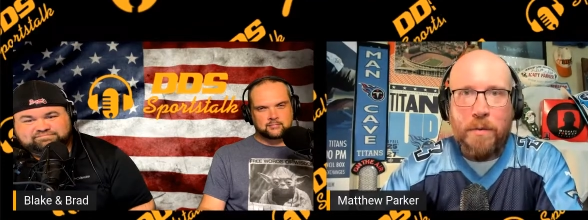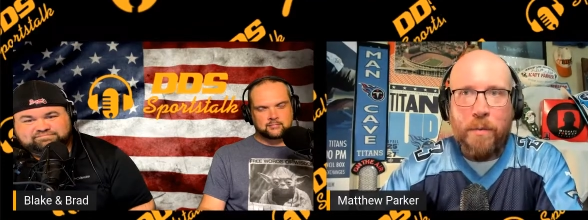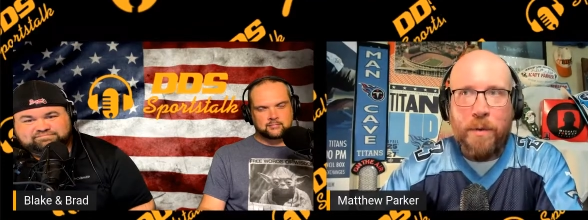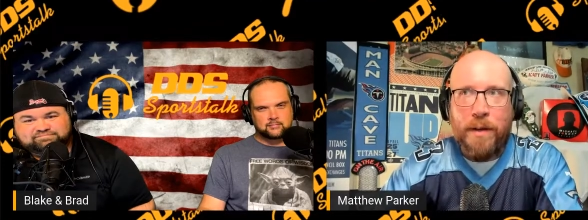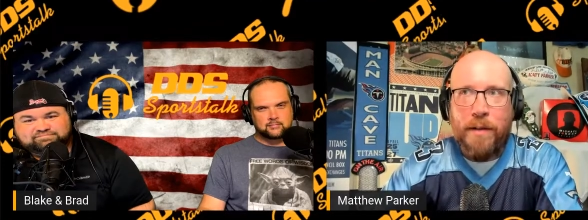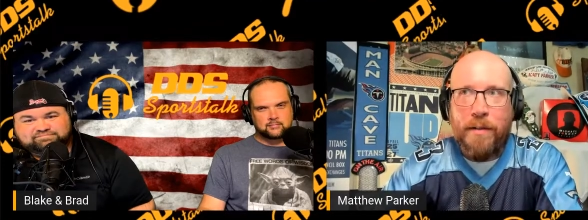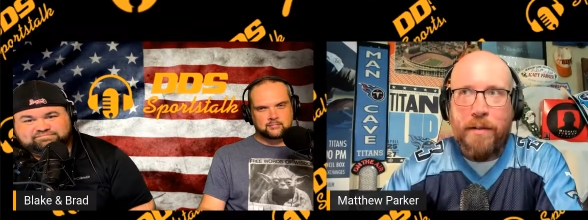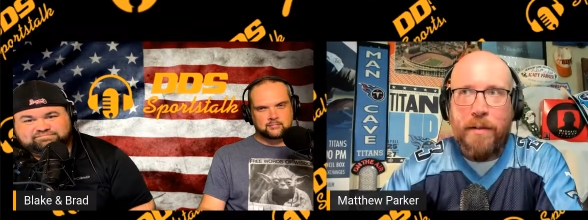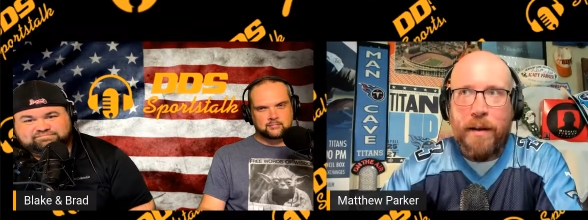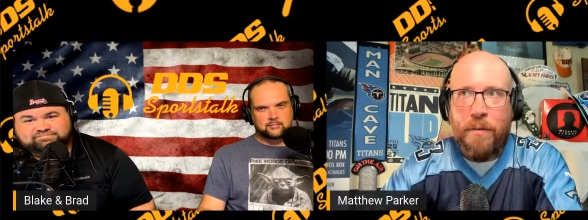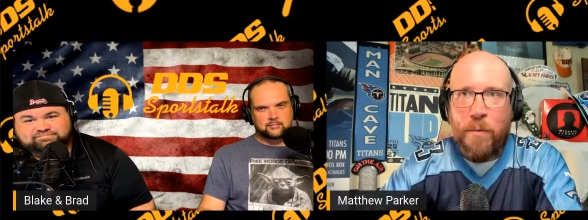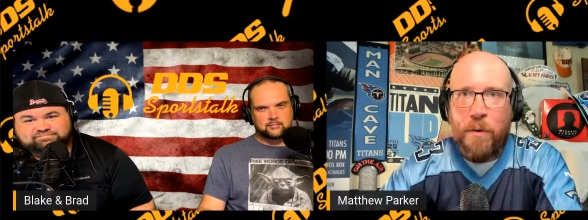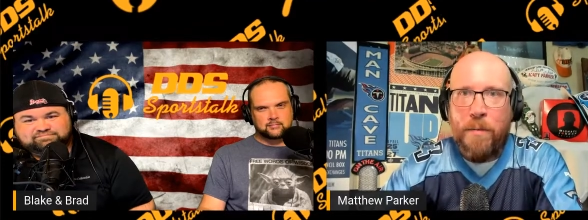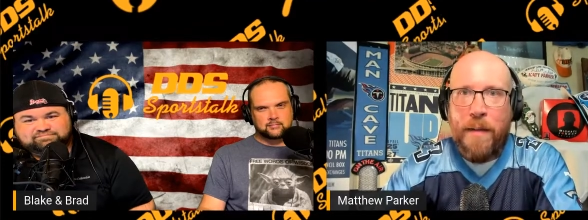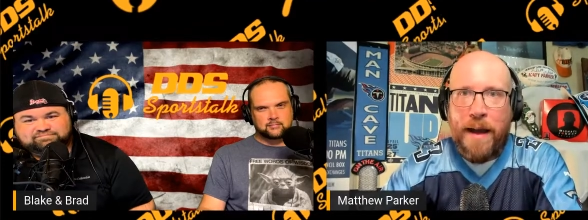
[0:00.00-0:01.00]
Speaker 1: we has
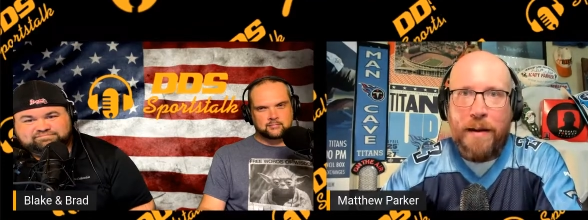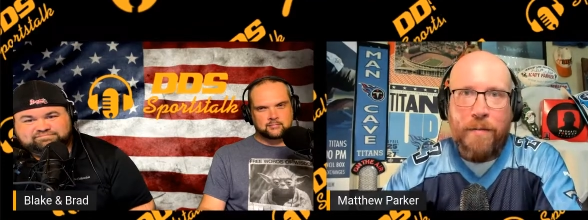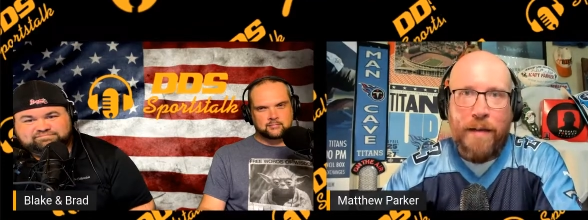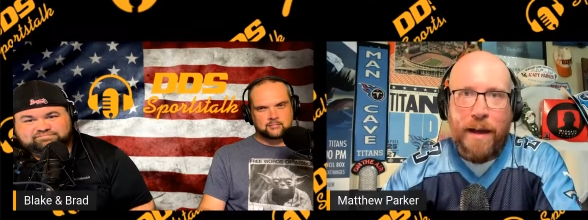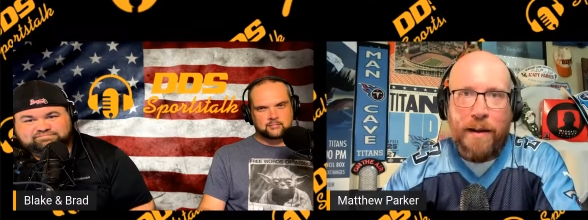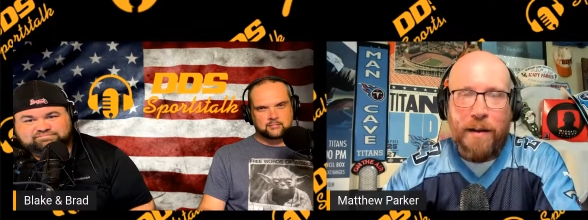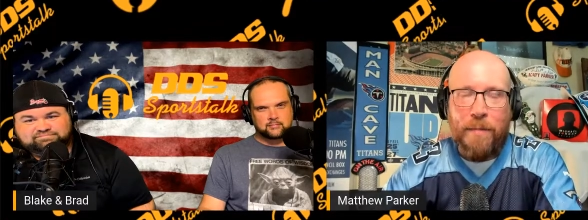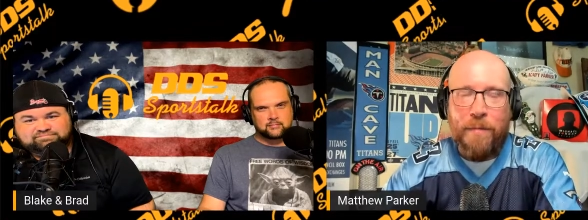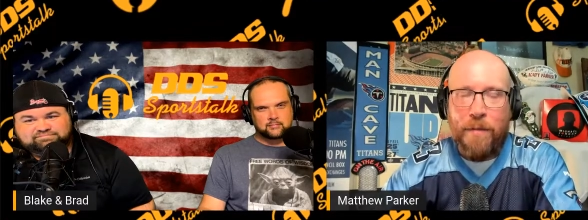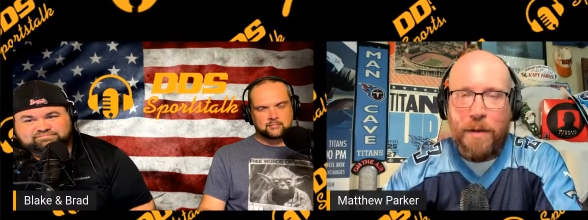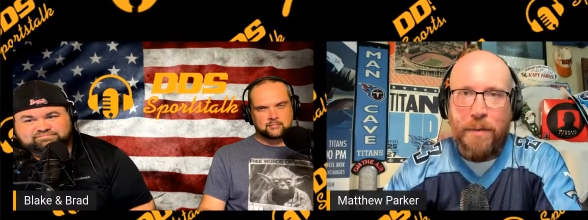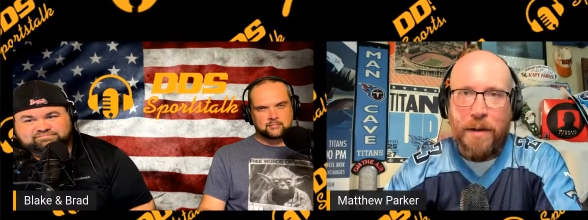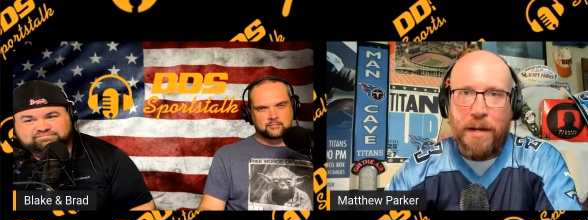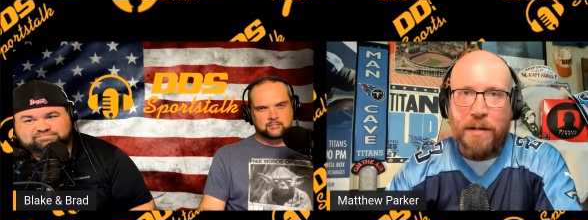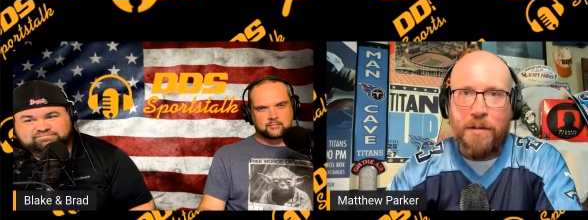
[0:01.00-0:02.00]
won back-to-back
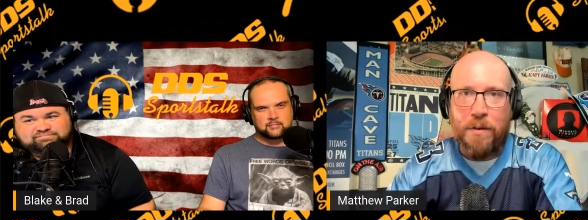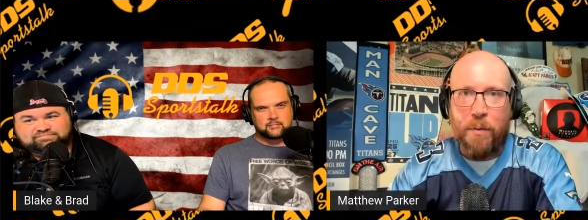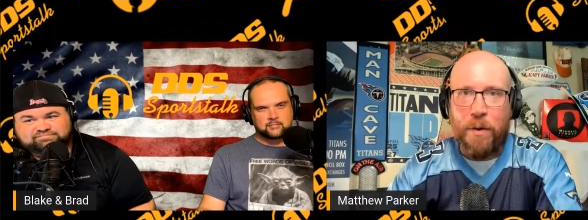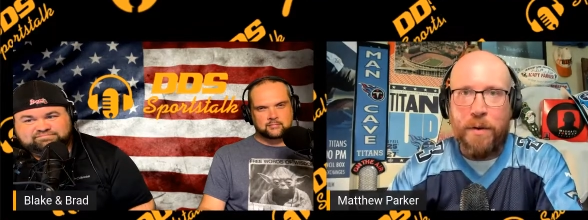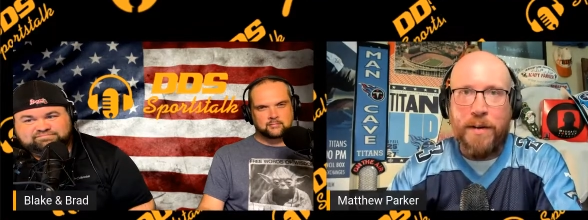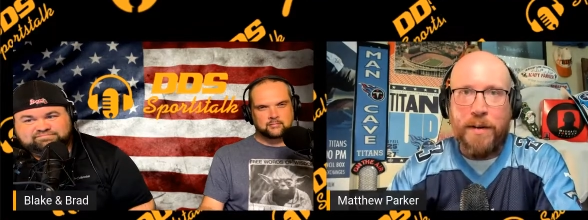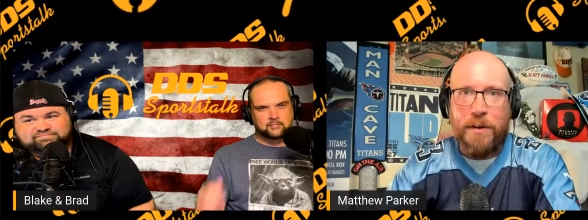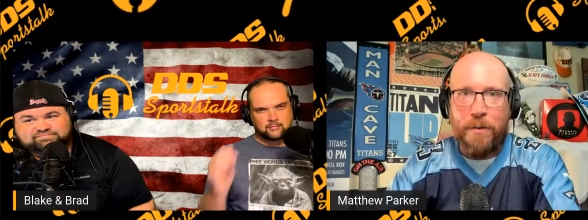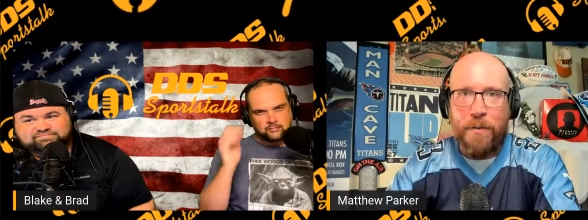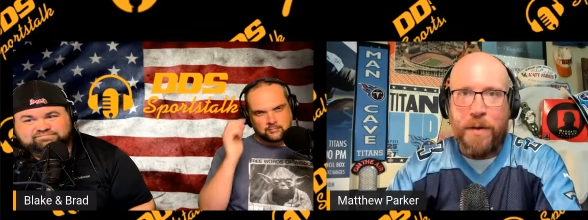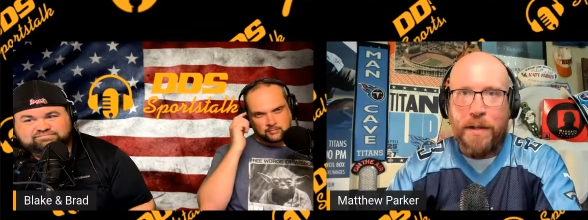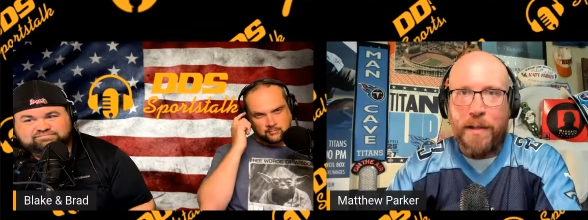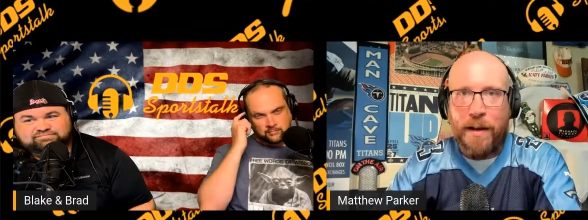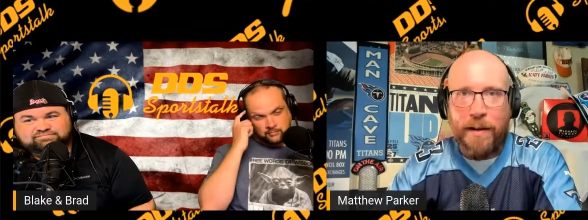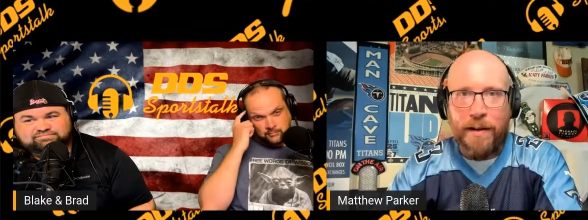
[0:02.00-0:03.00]
MVPs, so we sit here and
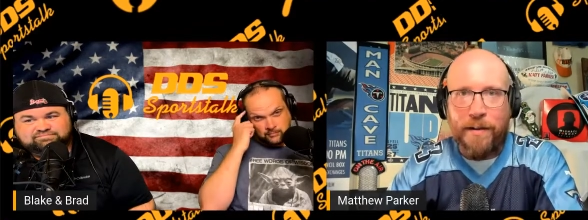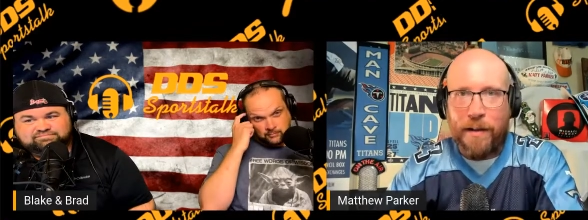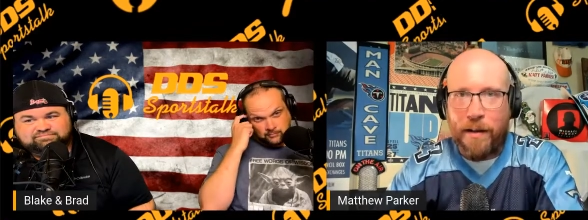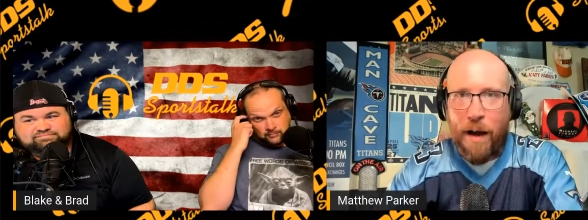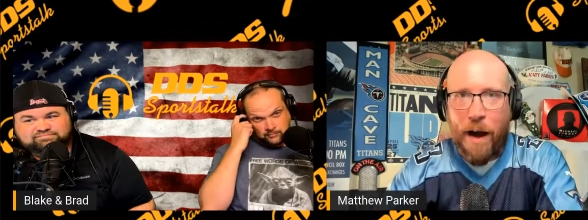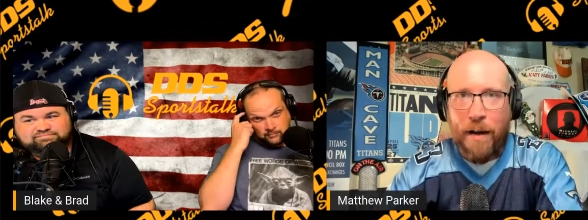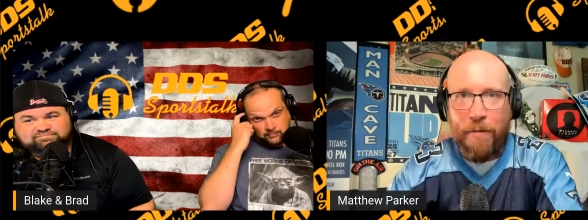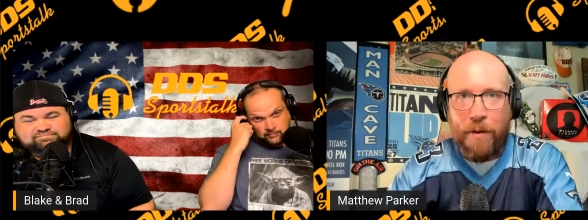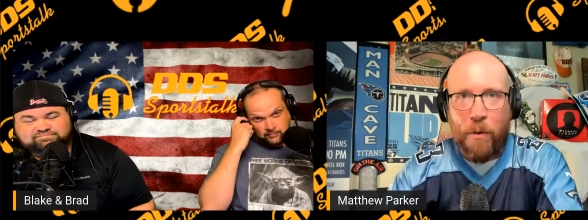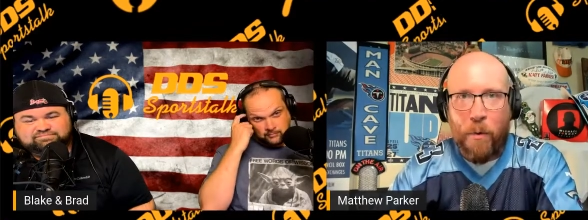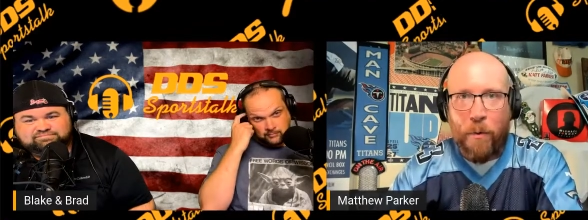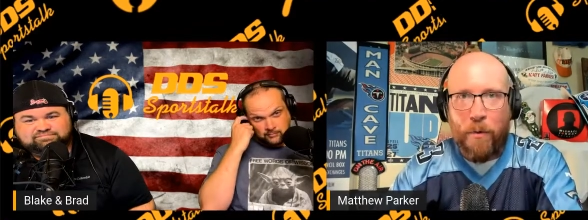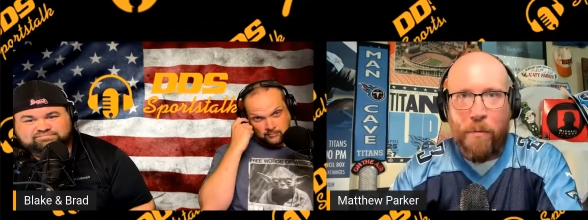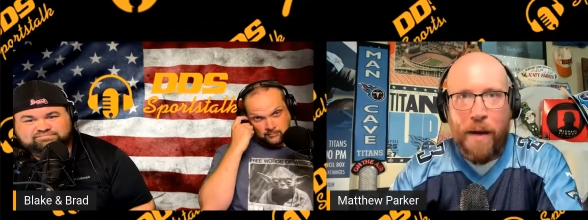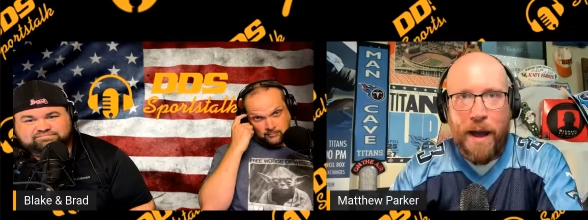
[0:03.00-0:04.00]
think that he's the god of the
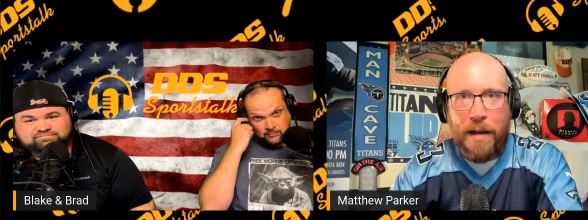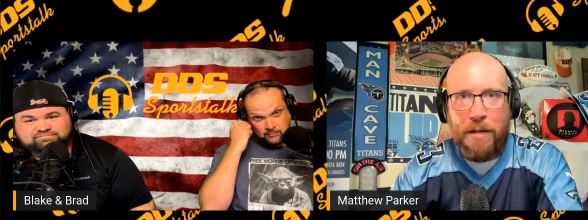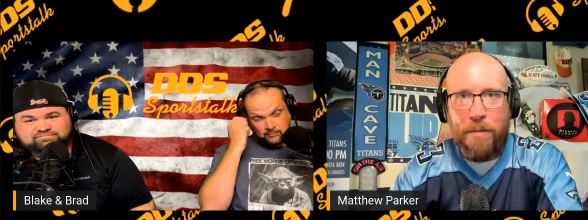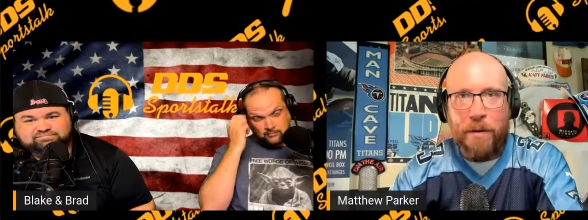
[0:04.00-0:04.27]
quarterbacks.